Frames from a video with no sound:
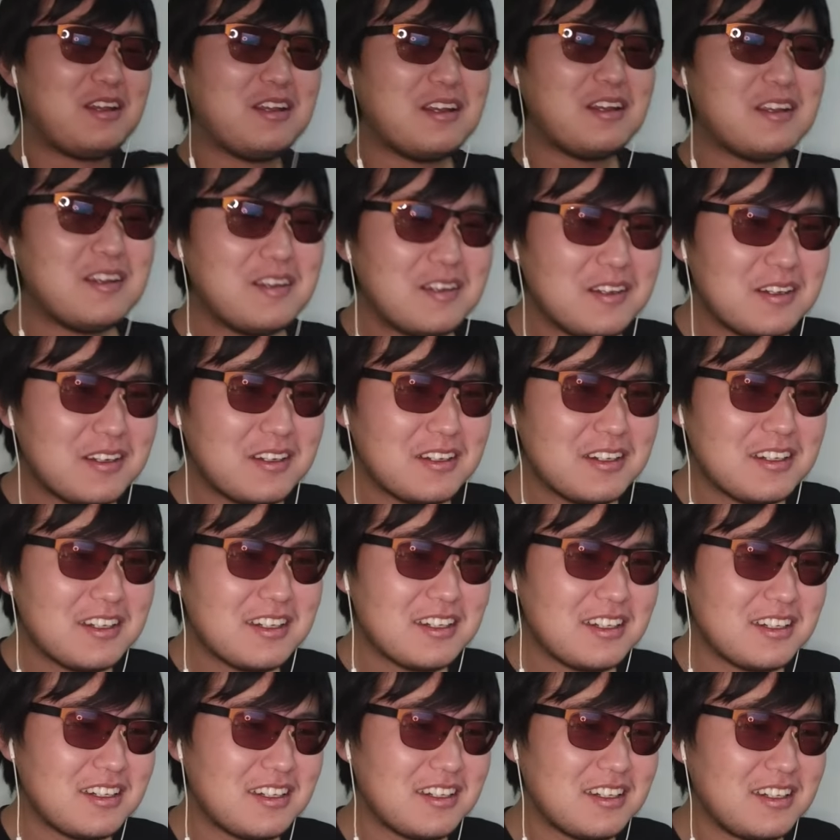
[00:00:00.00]

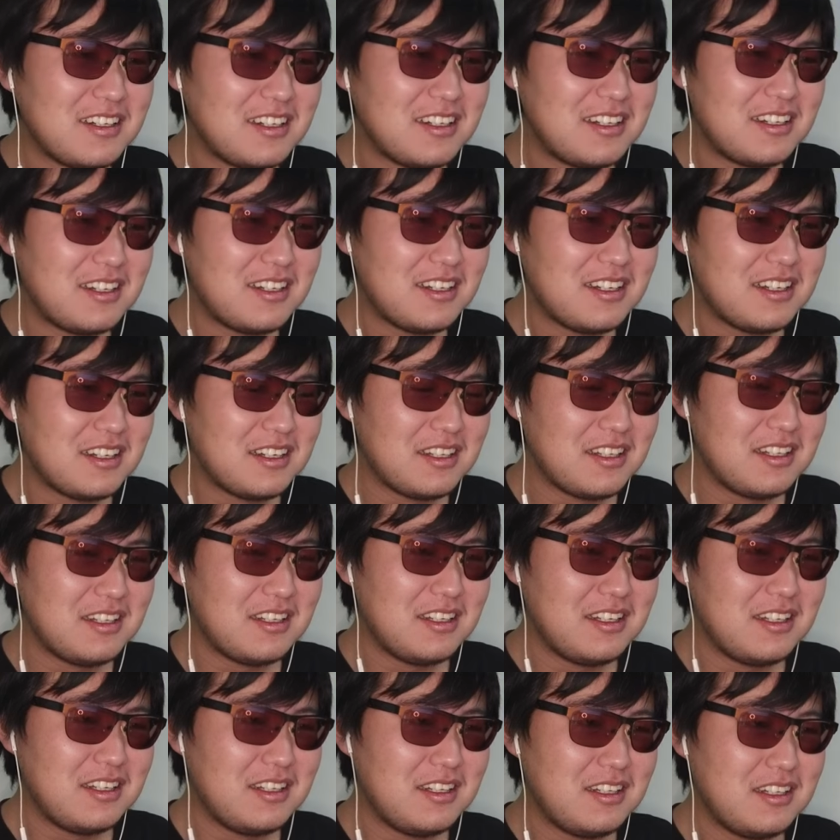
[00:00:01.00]

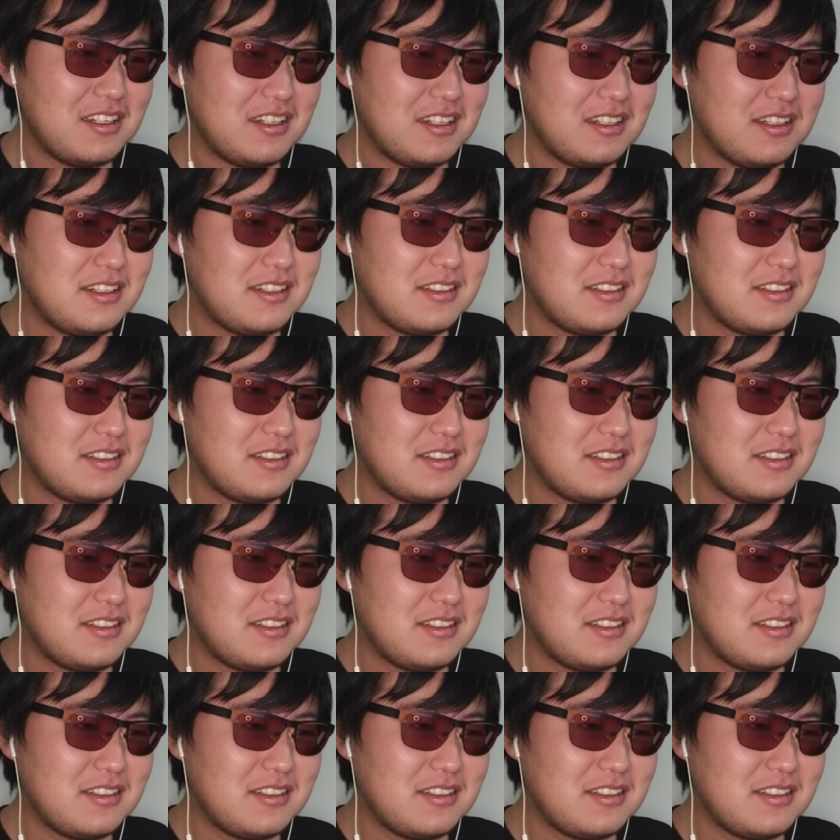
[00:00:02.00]
No one is speaking in this clip.